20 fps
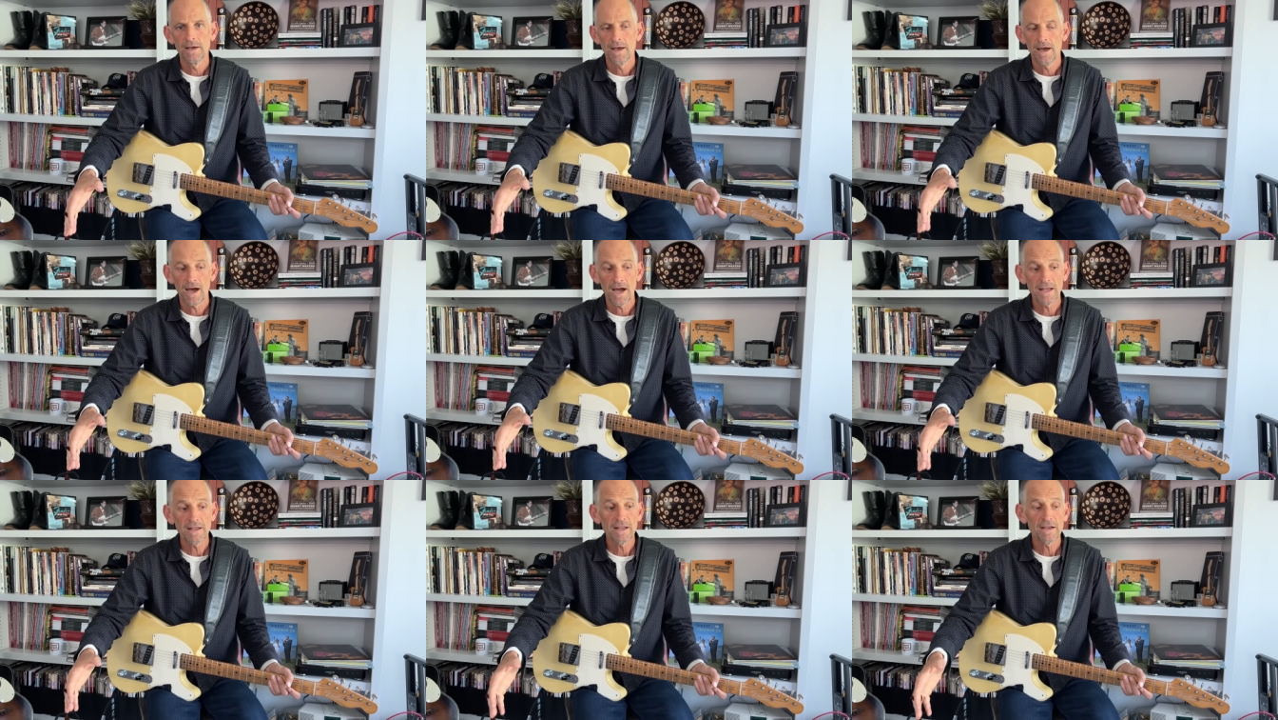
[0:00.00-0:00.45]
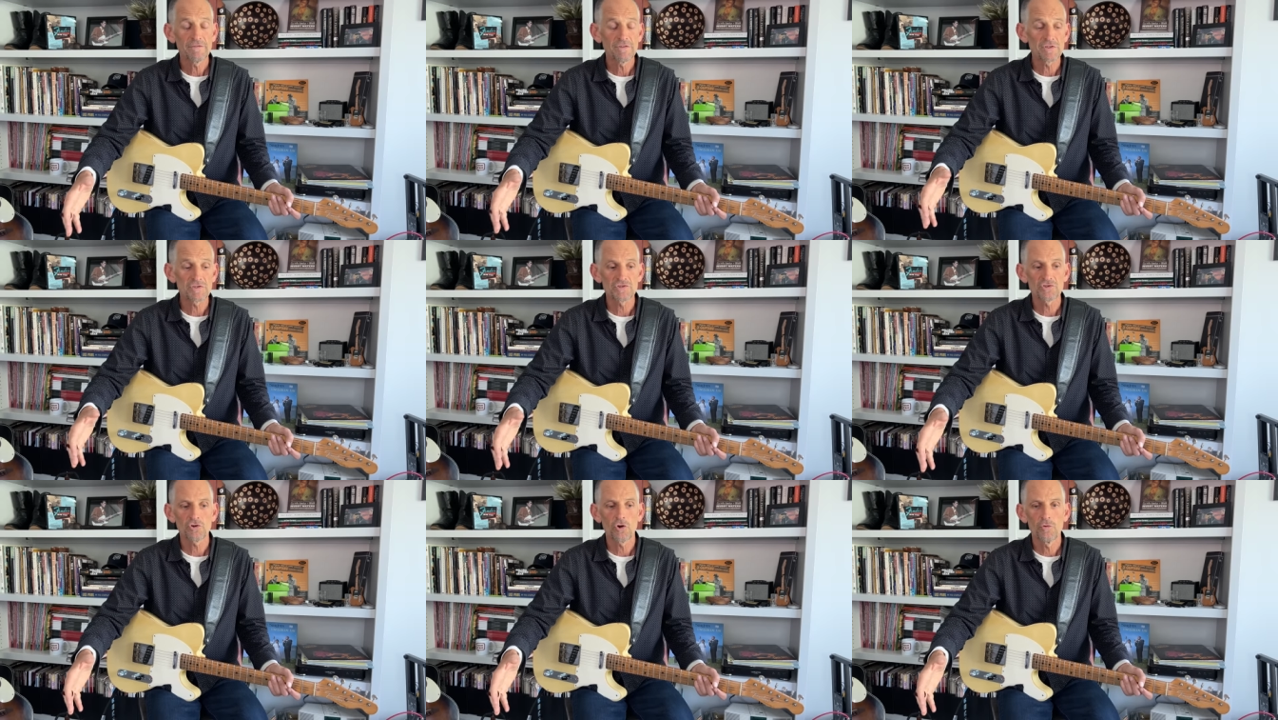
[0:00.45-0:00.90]
I love it
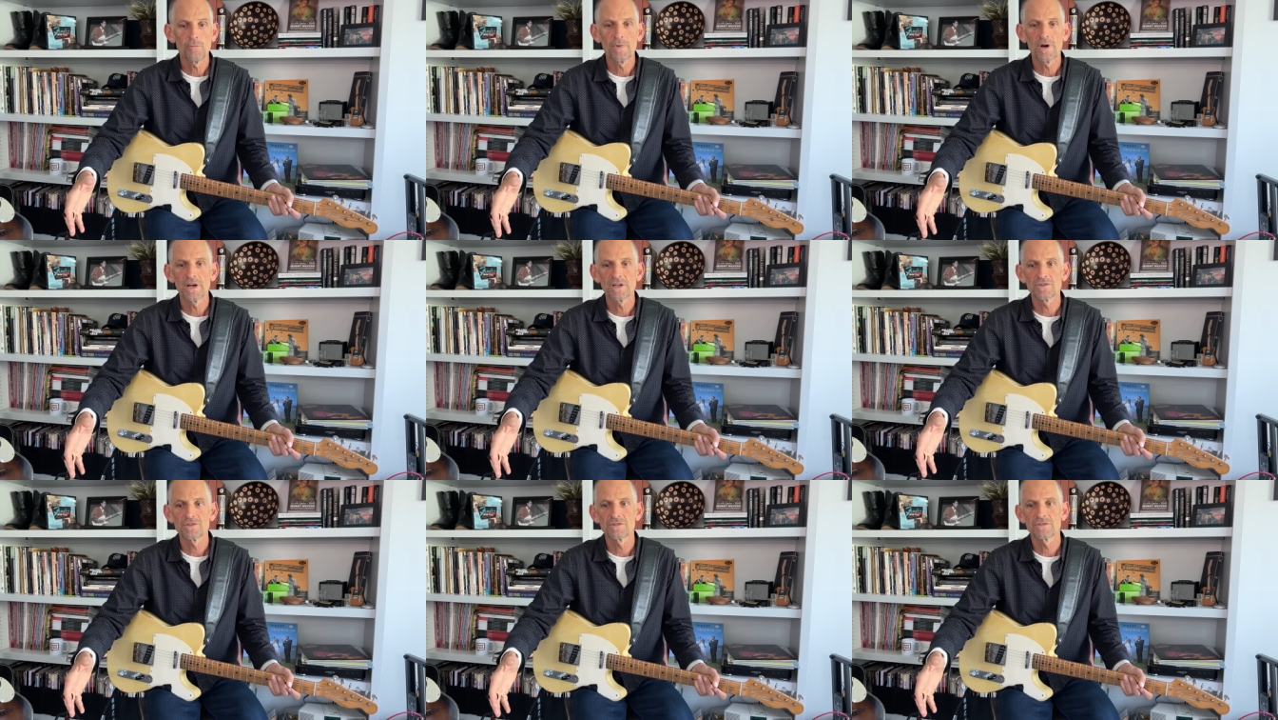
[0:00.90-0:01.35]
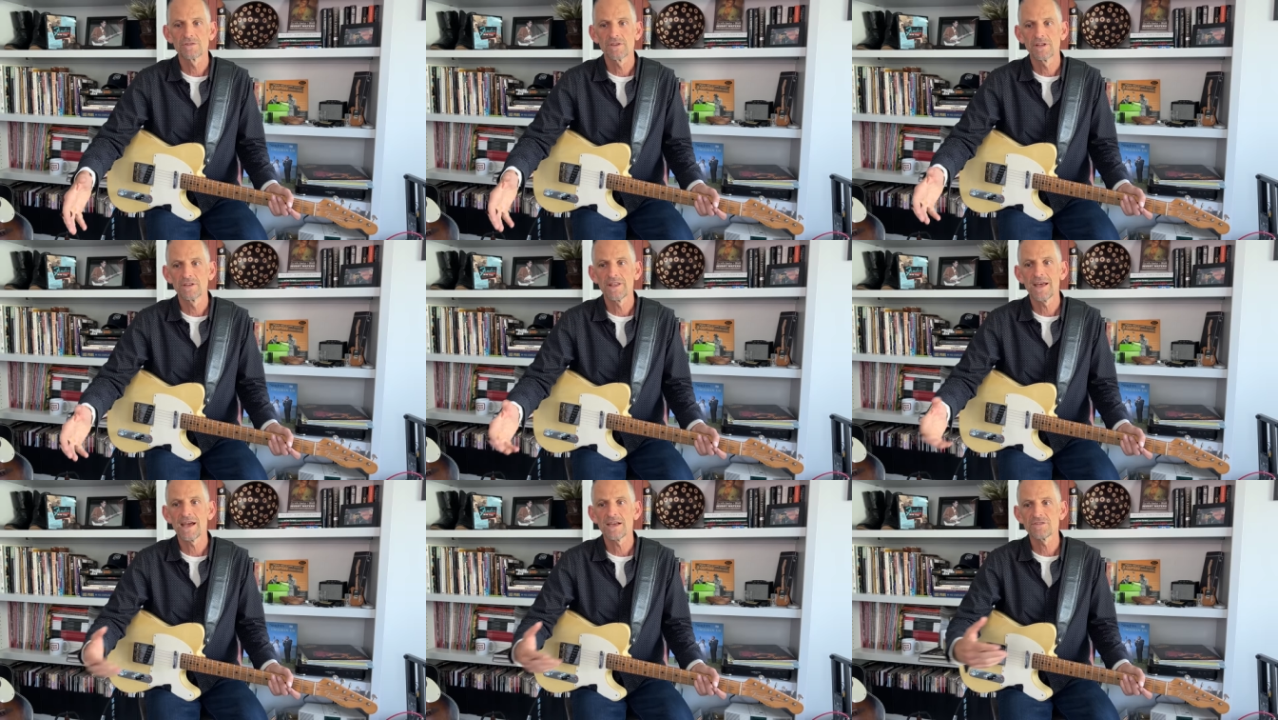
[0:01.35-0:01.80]
so much
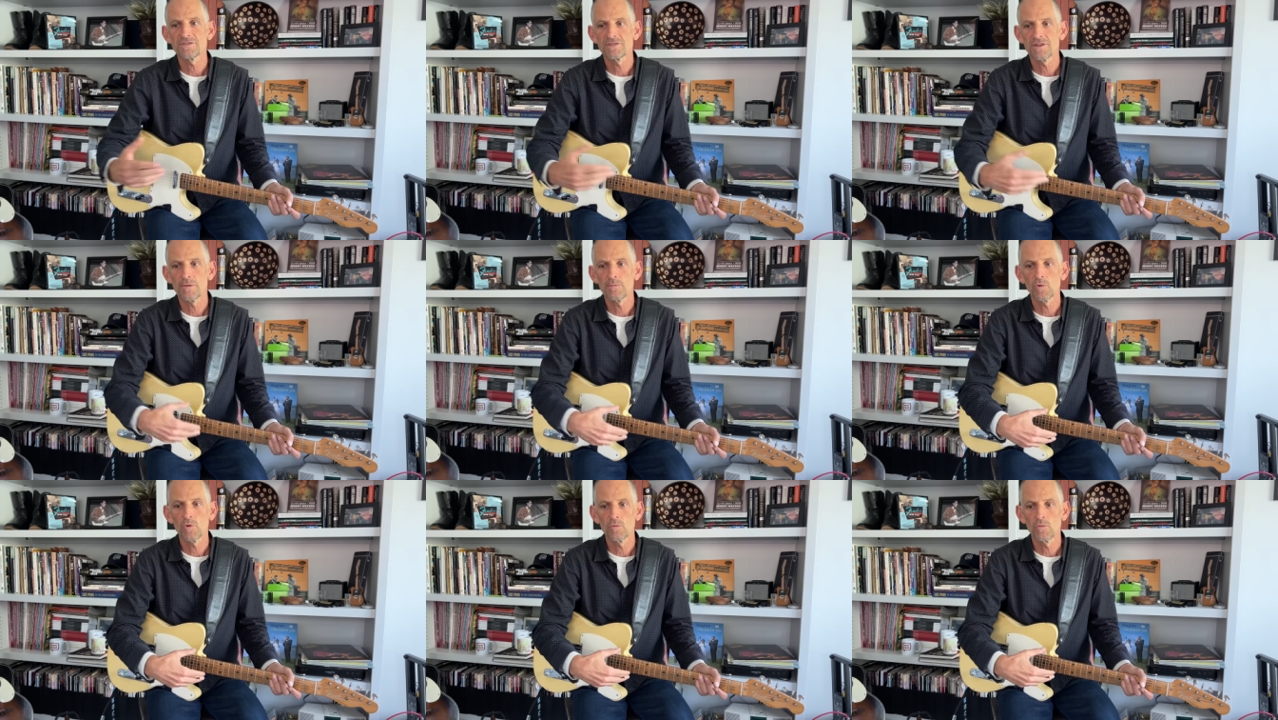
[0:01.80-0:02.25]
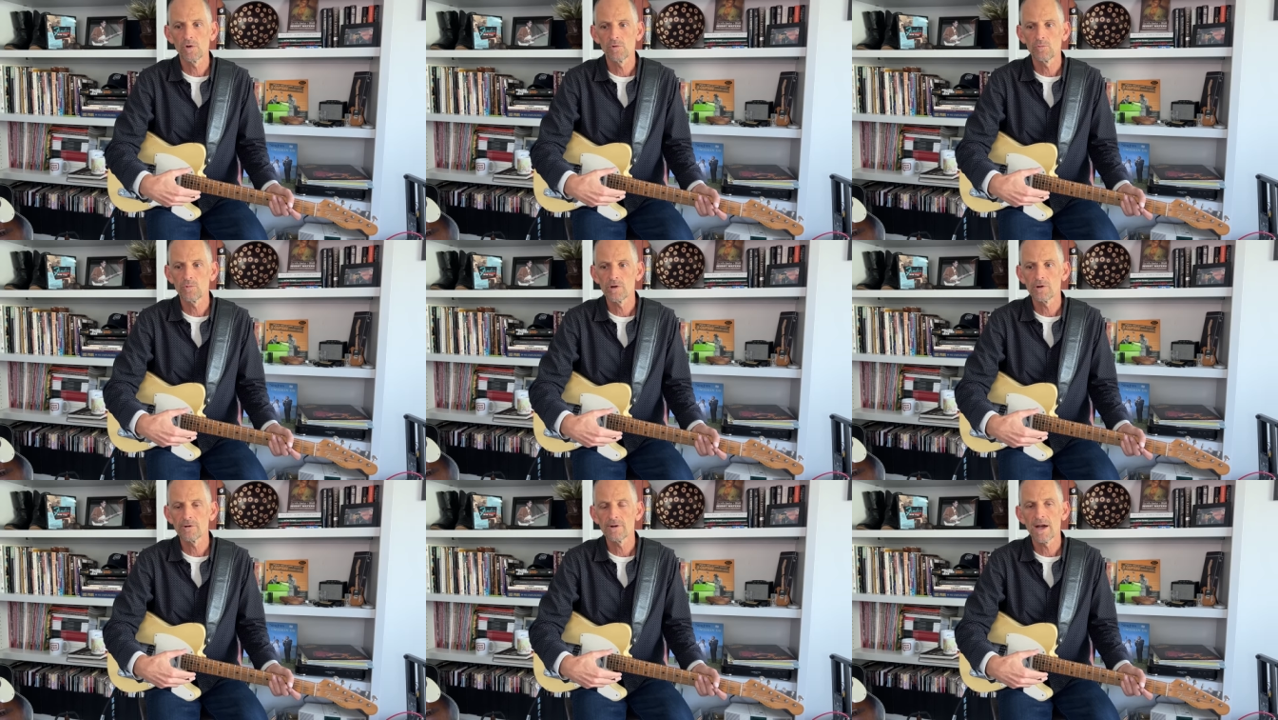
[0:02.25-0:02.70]
that last summer when
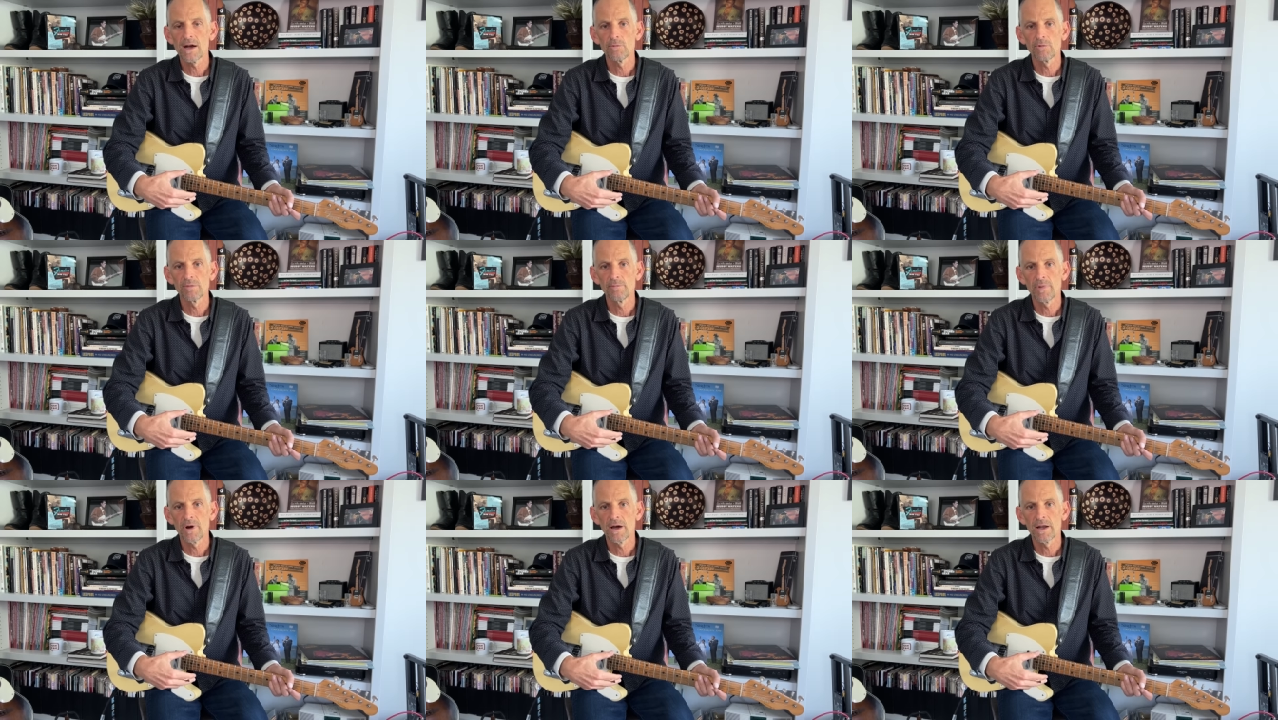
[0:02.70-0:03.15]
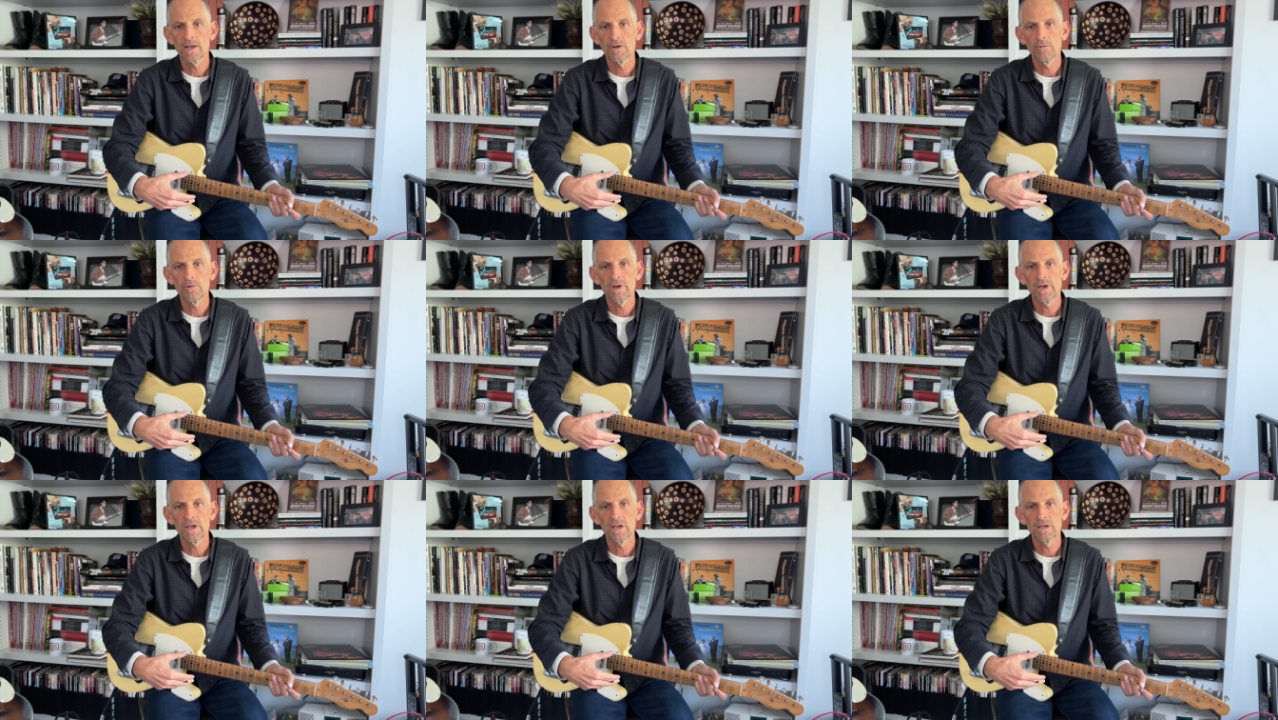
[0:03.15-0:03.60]
we were out with Bonnie
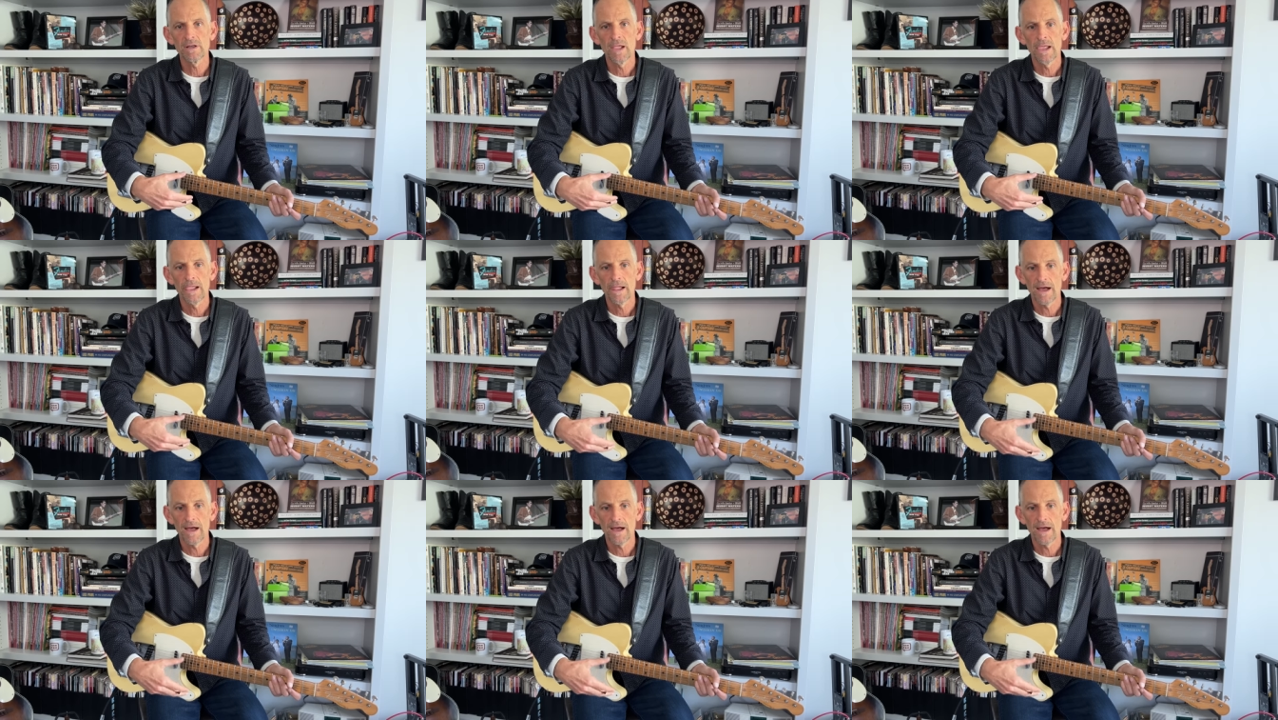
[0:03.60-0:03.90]
Raitt,